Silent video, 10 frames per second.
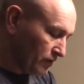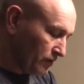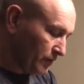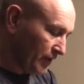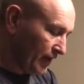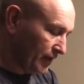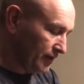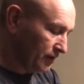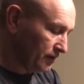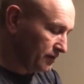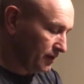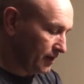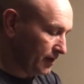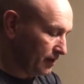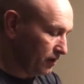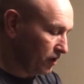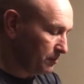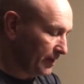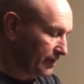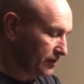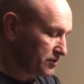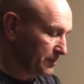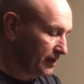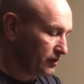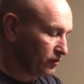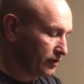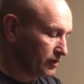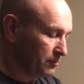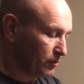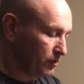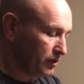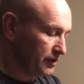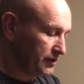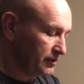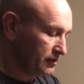We had Harbaker's Mink Lure number 1.